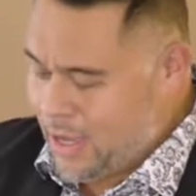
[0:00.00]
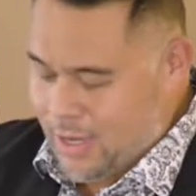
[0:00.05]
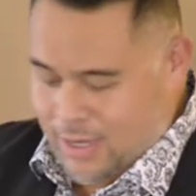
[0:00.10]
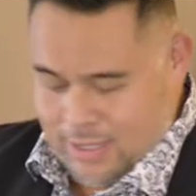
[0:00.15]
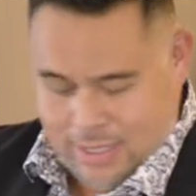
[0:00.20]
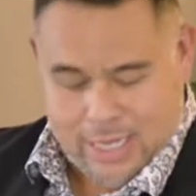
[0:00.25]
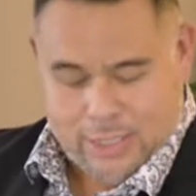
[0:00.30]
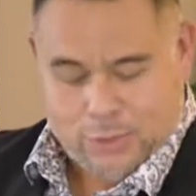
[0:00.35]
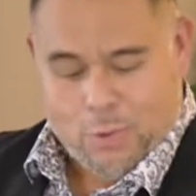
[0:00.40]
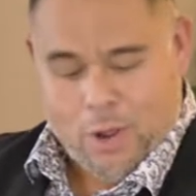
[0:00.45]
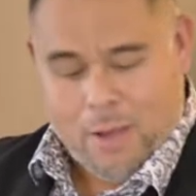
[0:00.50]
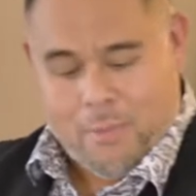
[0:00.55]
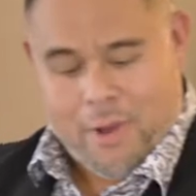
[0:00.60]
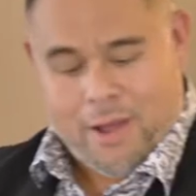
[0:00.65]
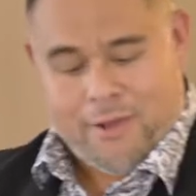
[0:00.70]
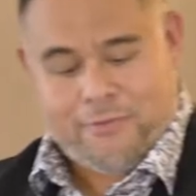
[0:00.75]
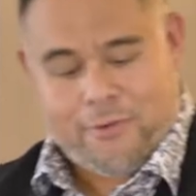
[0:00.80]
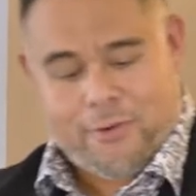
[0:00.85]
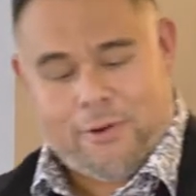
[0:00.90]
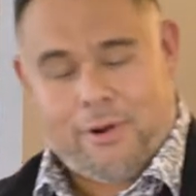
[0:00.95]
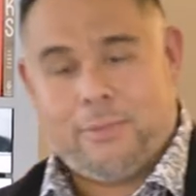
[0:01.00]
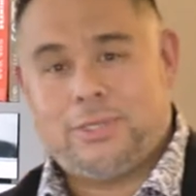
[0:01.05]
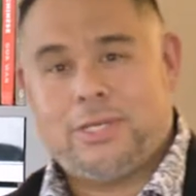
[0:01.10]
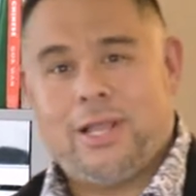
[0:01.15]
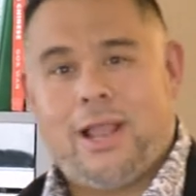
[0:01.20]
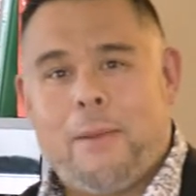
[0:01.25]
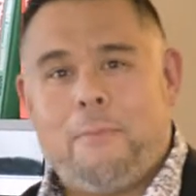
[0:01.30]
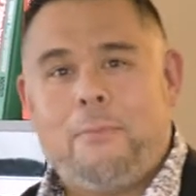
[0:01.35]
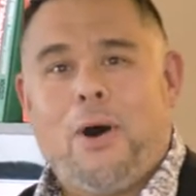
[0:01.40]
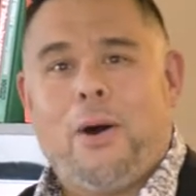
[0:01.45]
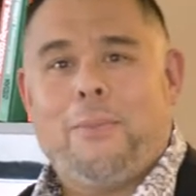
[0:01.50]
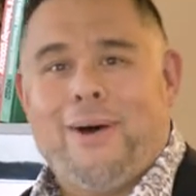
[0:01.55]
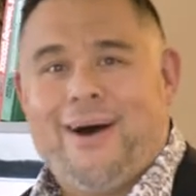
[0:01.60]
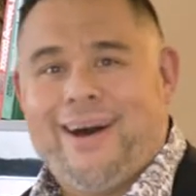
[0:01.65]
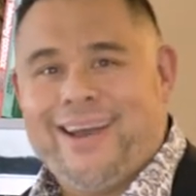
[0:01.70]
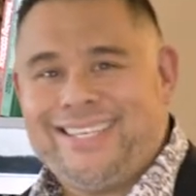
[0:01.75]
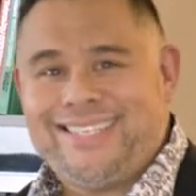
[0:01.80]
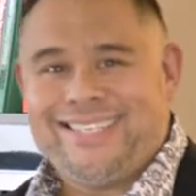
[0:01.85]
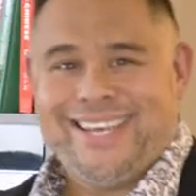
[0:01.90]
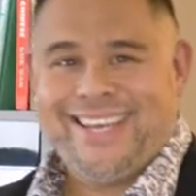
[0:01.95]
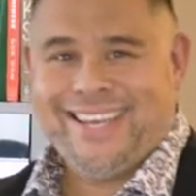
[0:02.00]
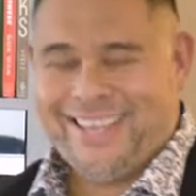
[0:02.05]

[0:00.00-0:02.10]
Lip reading: That's why my forearms are like Popeyes.